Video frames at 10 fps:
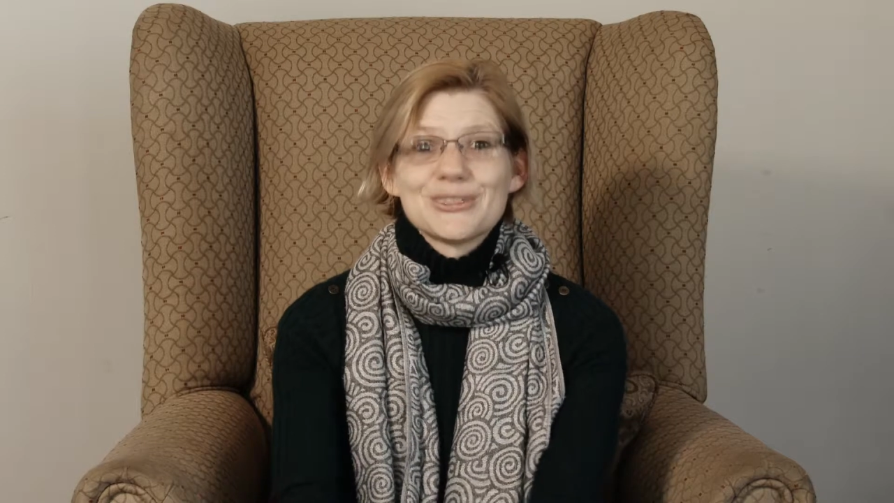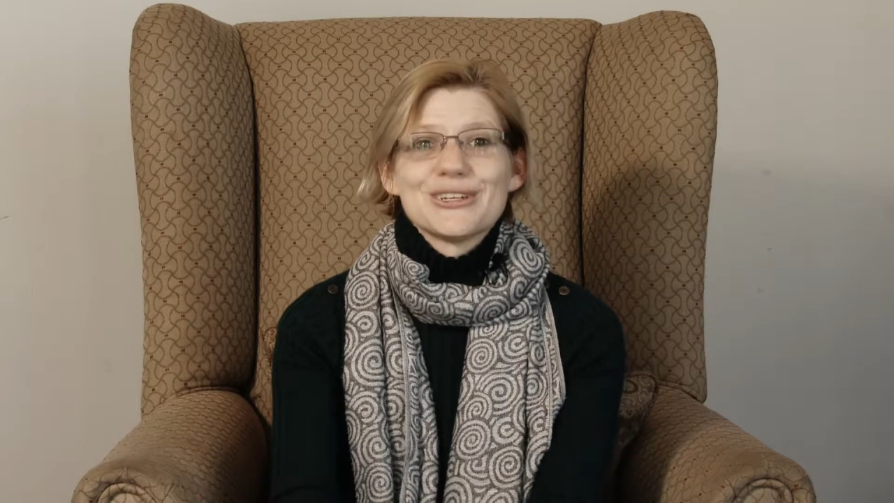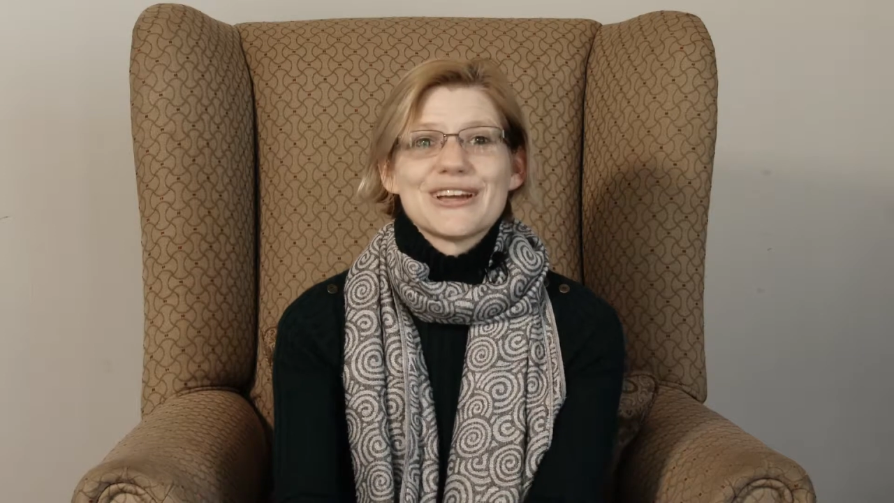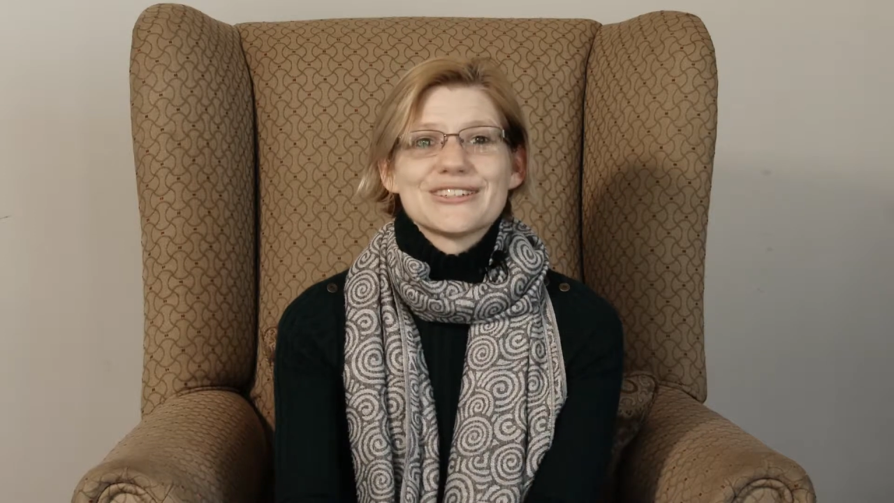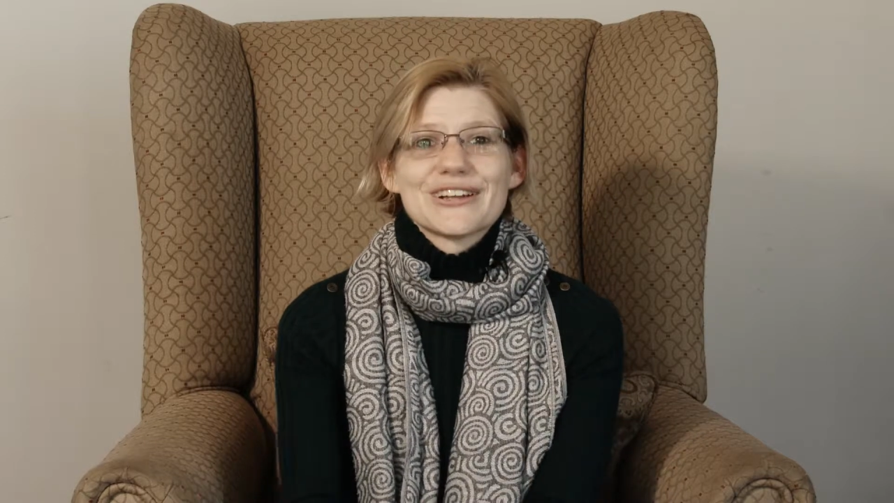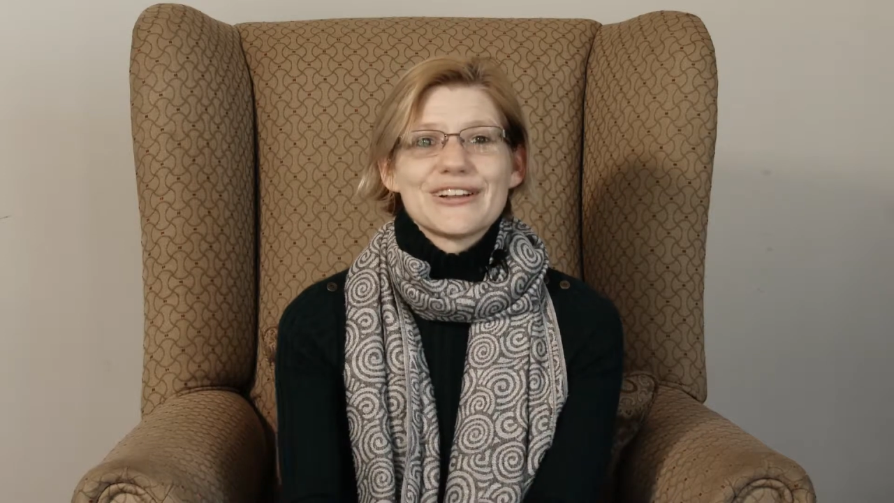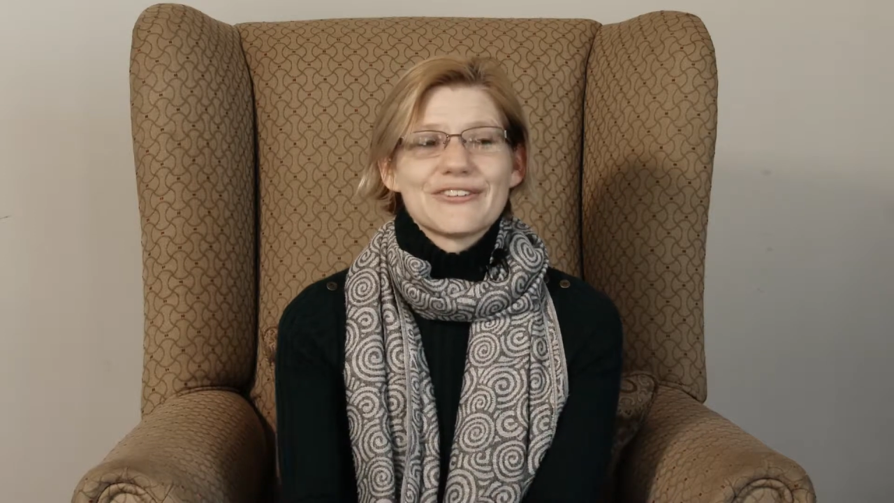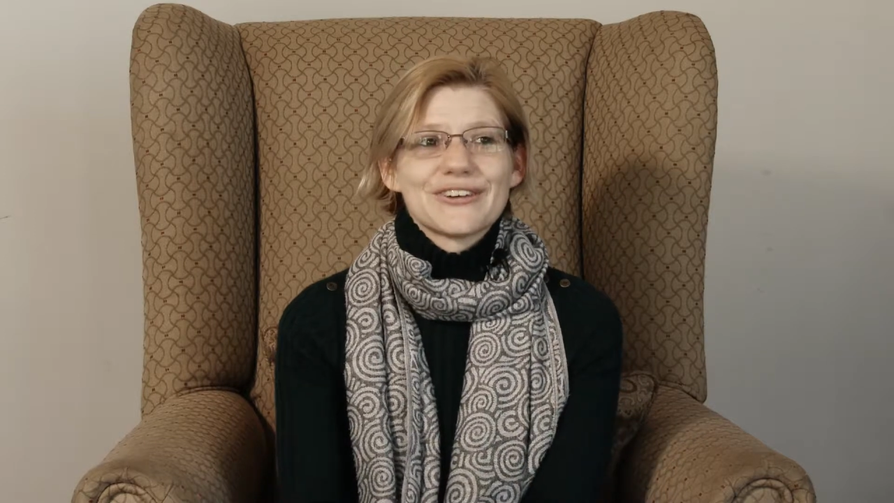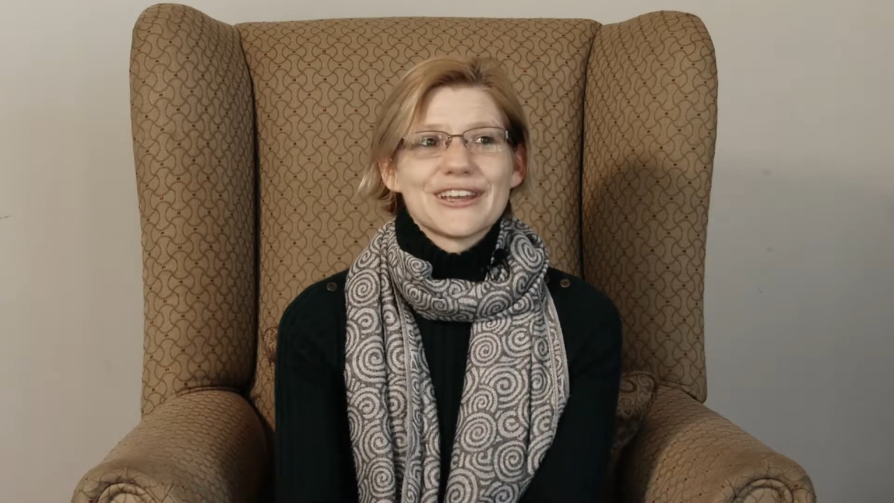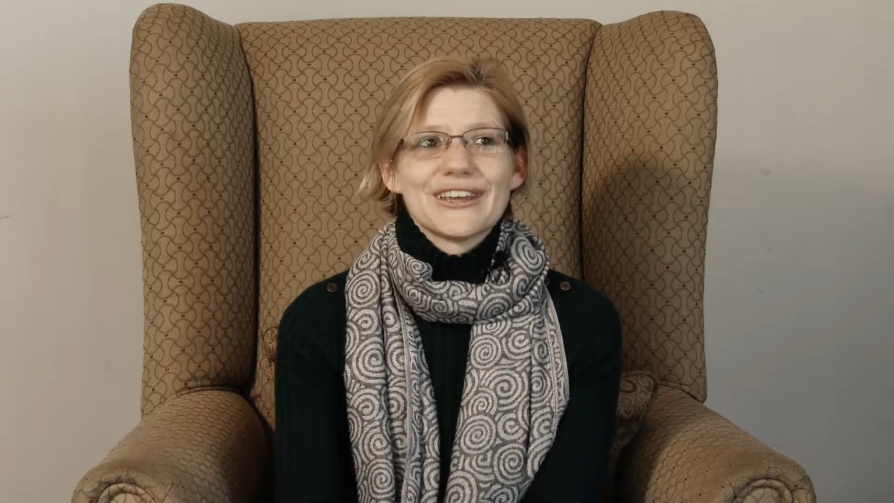to Agile
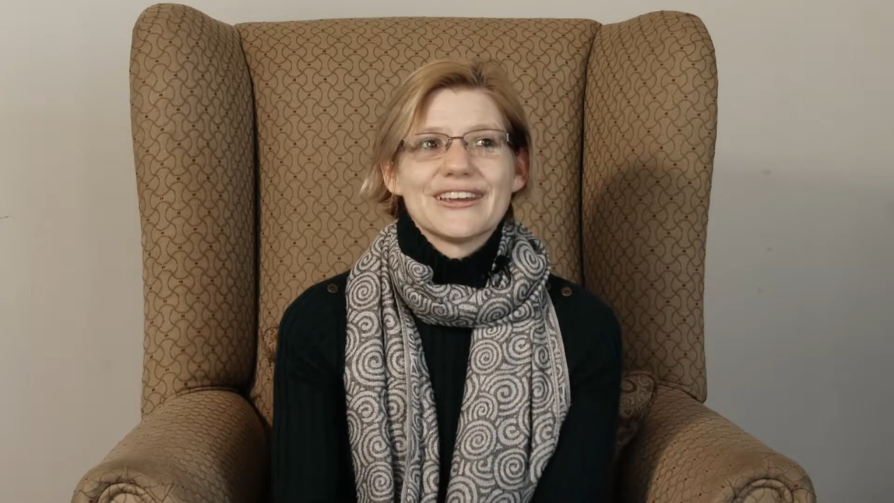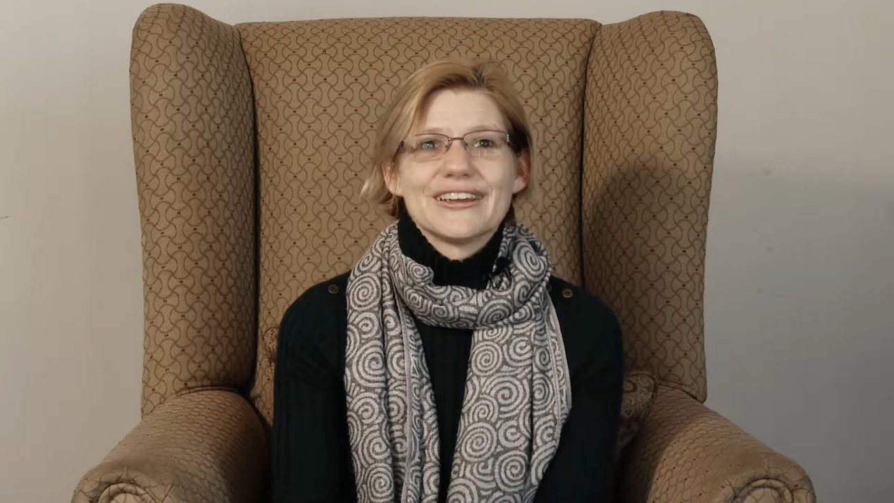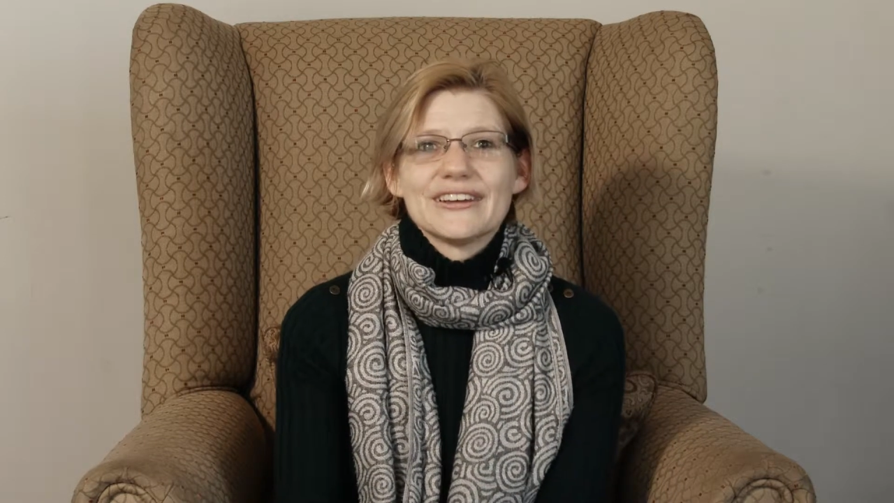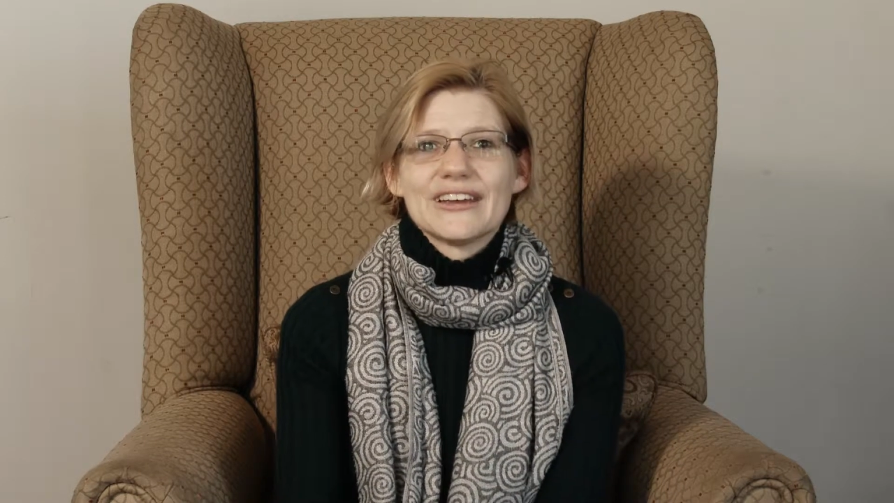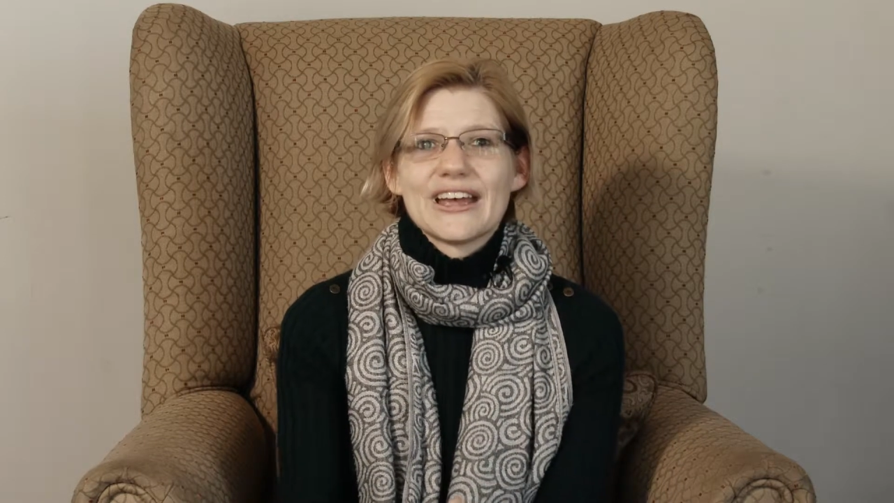Africa,